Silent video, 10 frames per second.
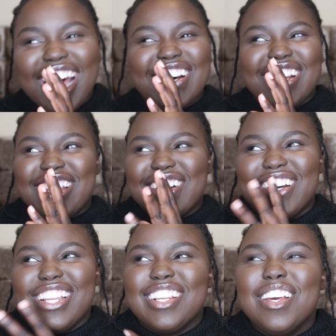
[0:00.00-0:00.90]
Oh
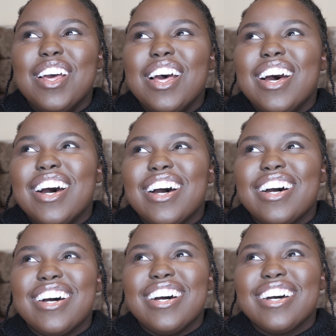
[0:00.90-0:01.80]
my god.
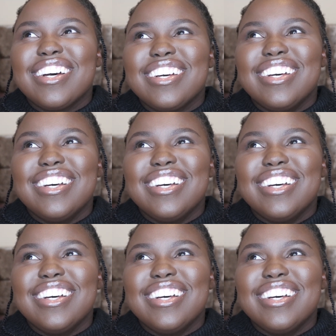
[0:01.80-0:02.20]
Oh,